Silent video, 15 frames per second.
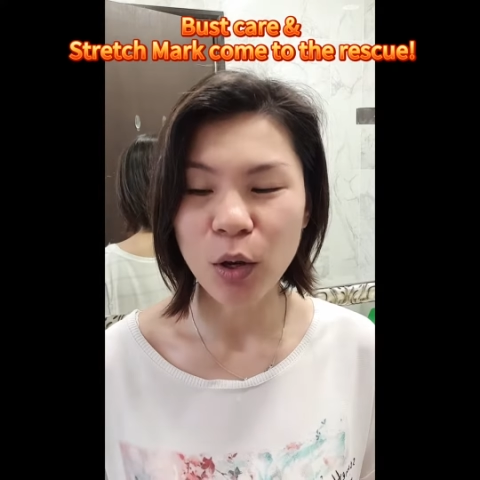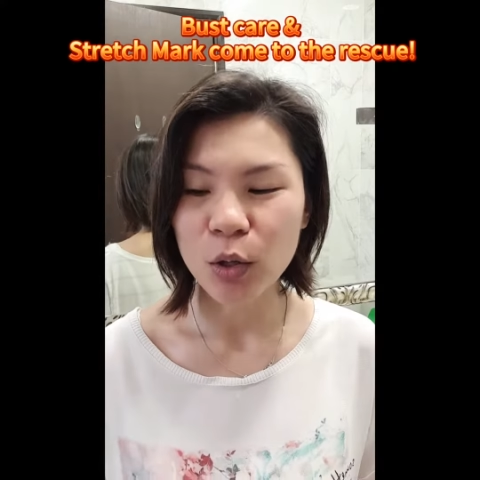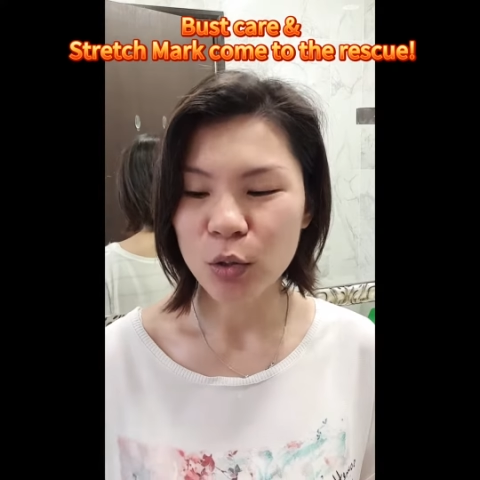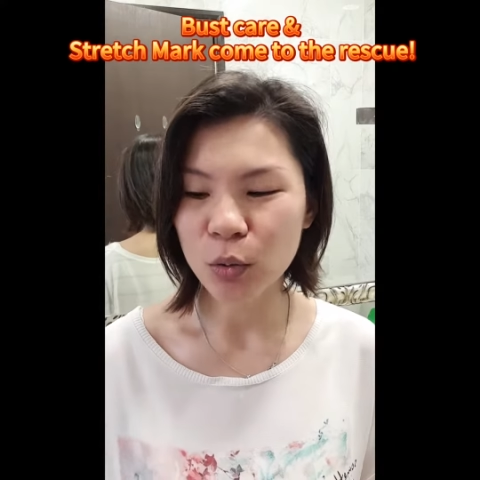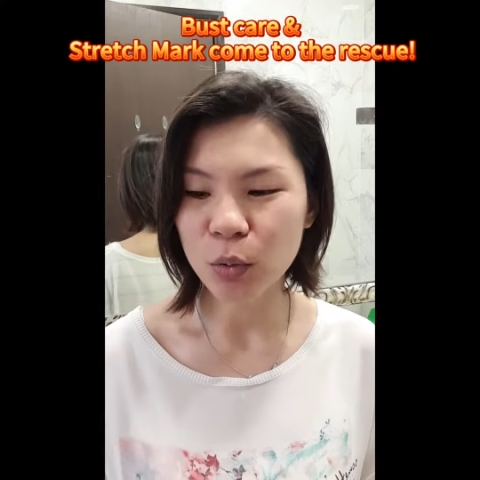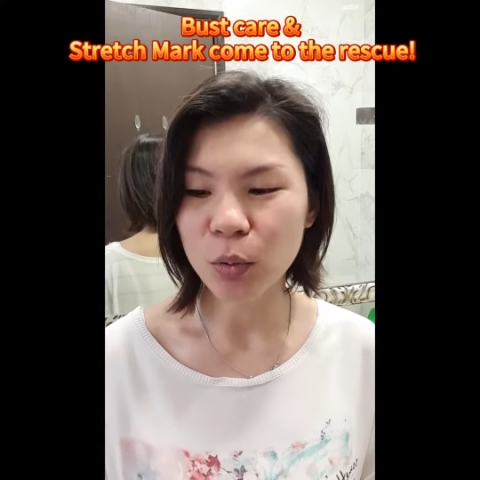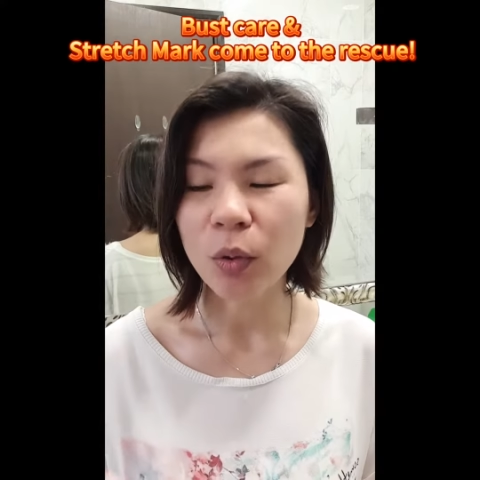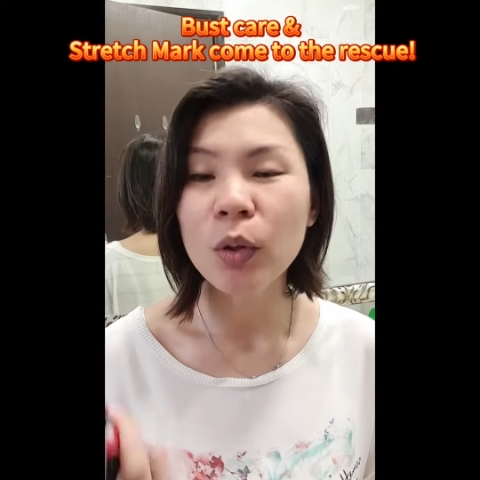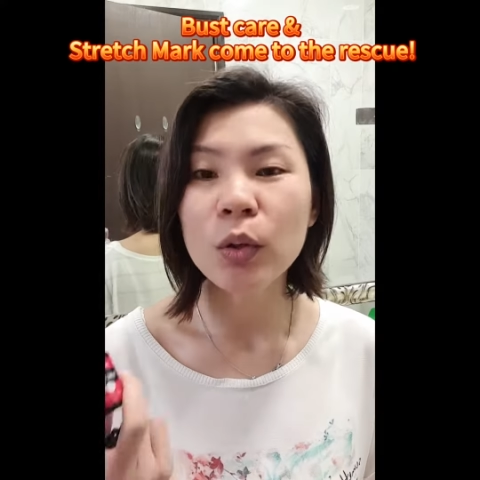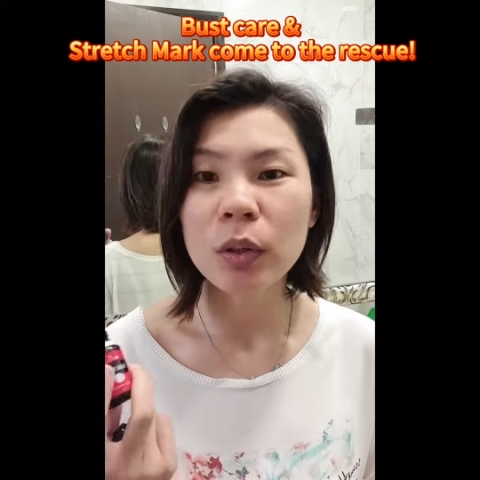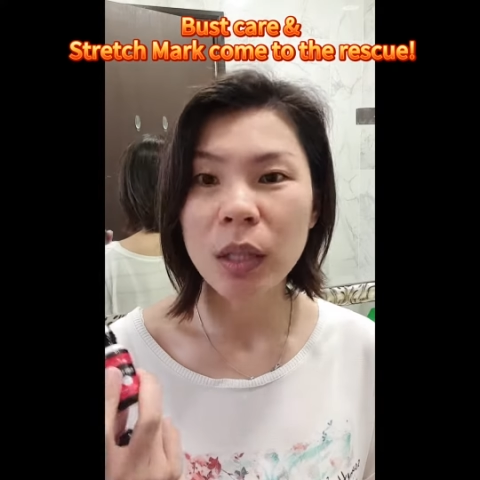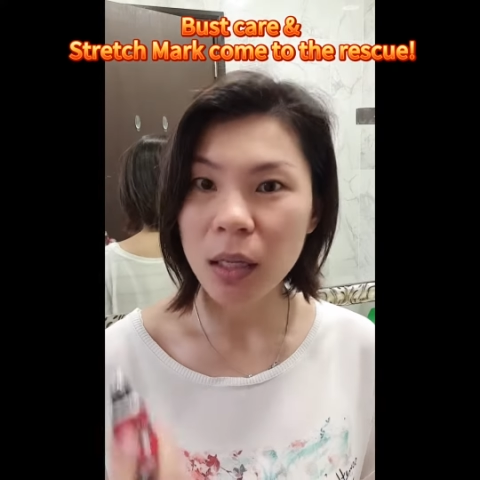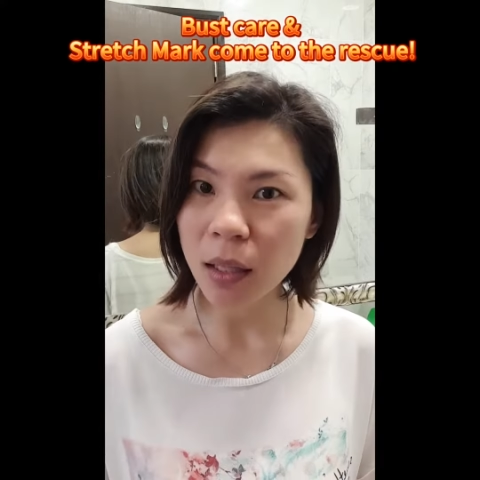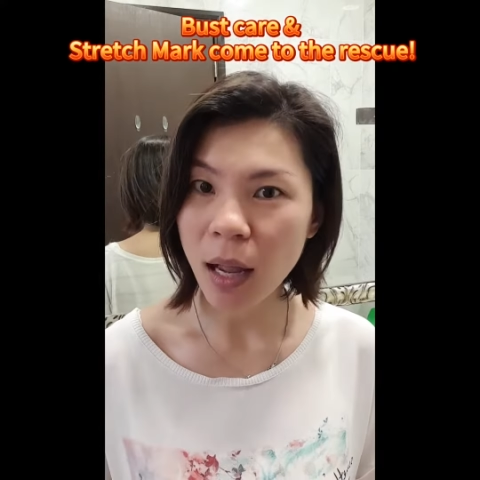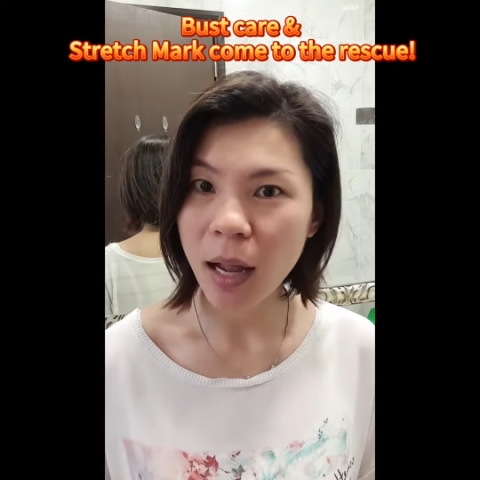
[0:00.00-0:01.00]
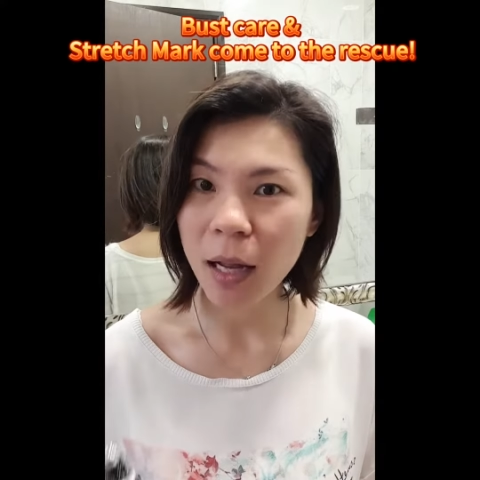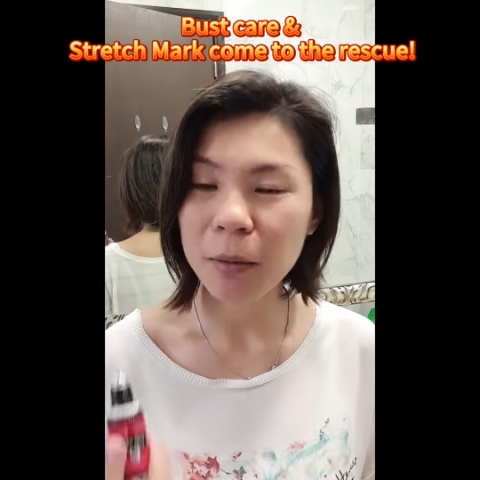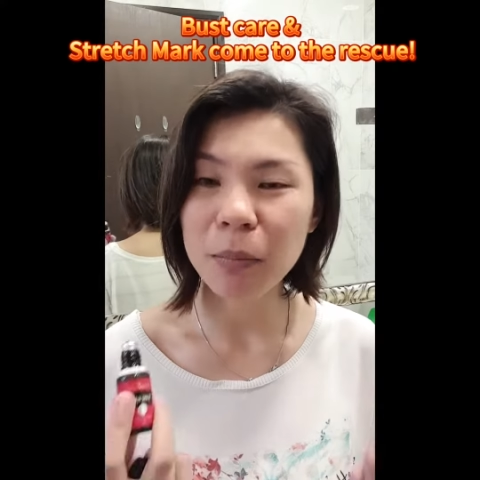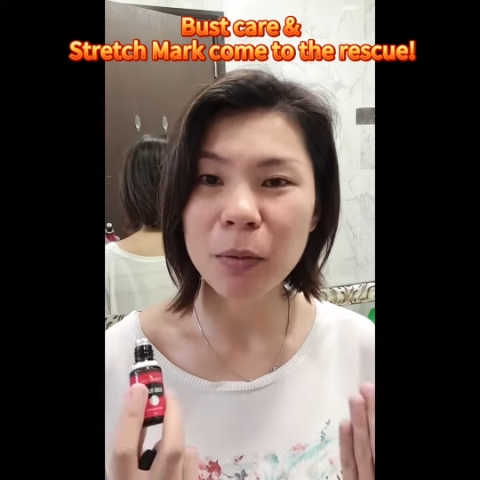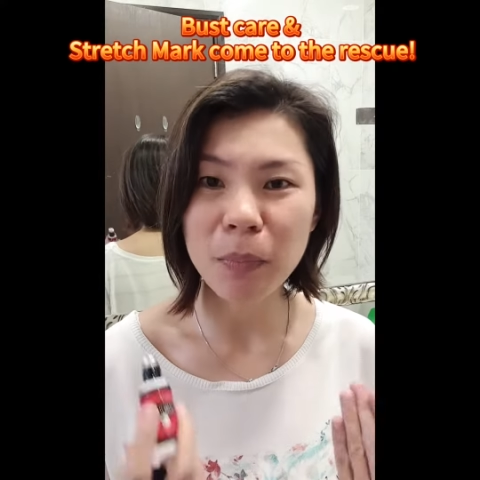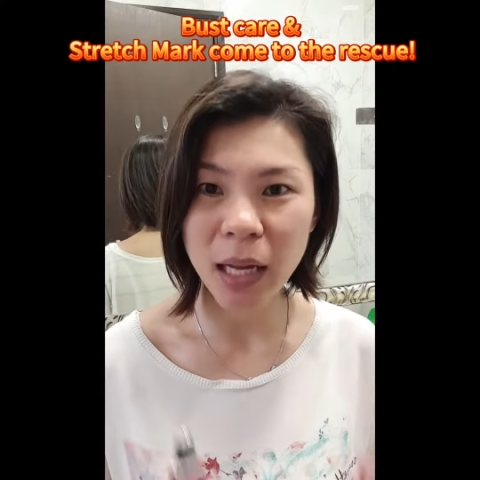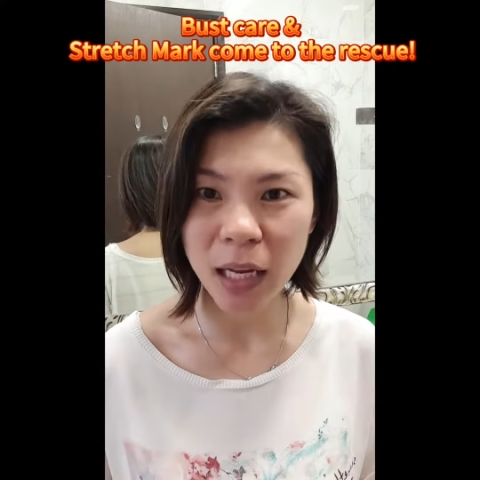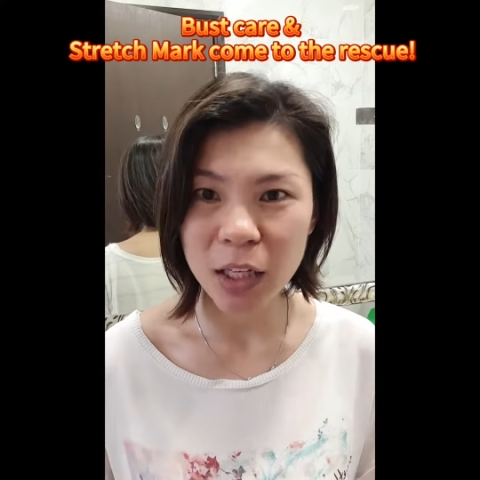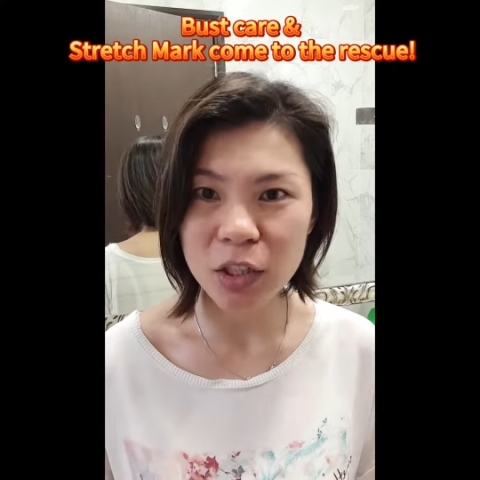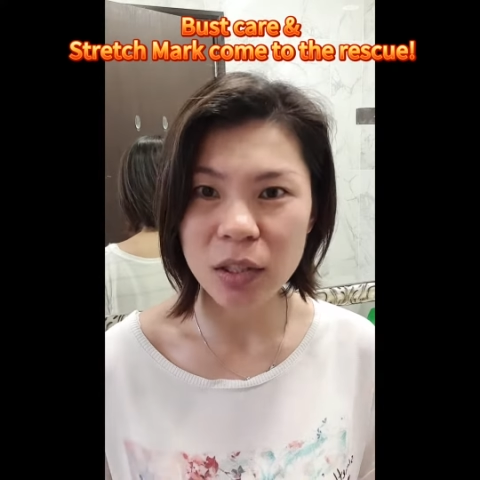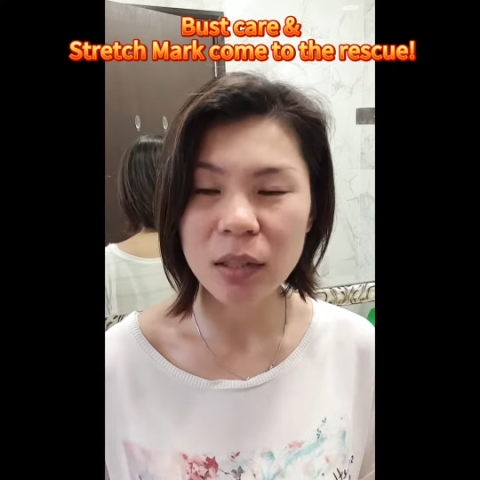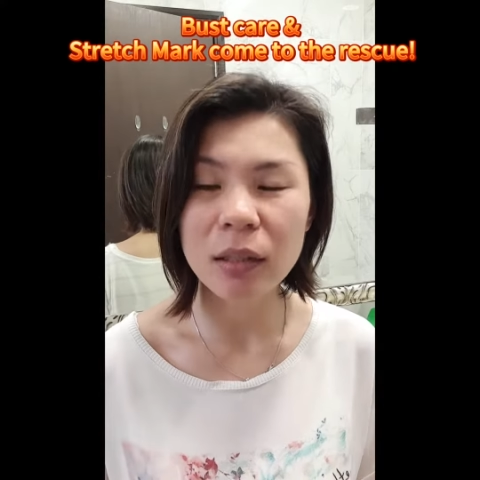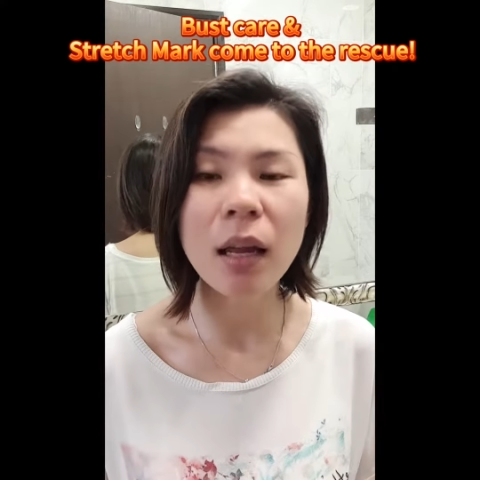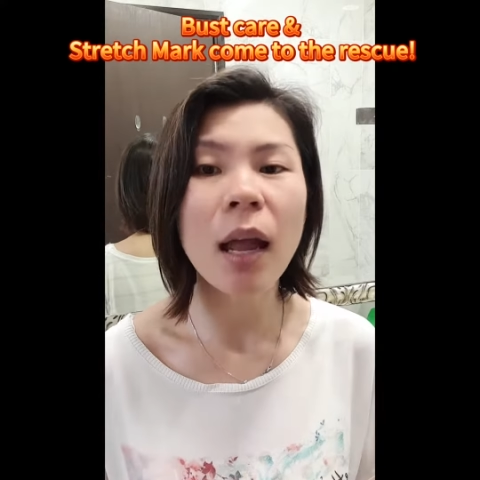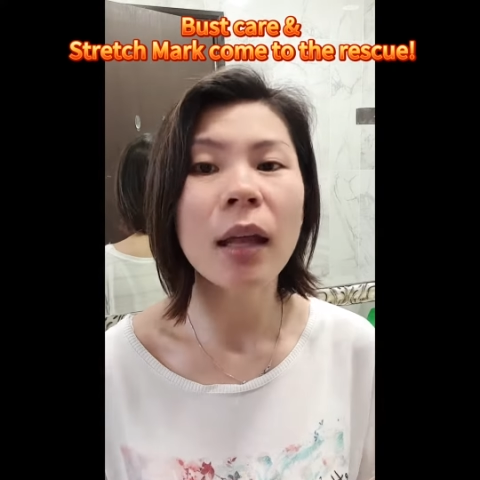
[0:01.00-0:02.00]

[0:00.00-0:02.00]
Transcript: So take time, be patient,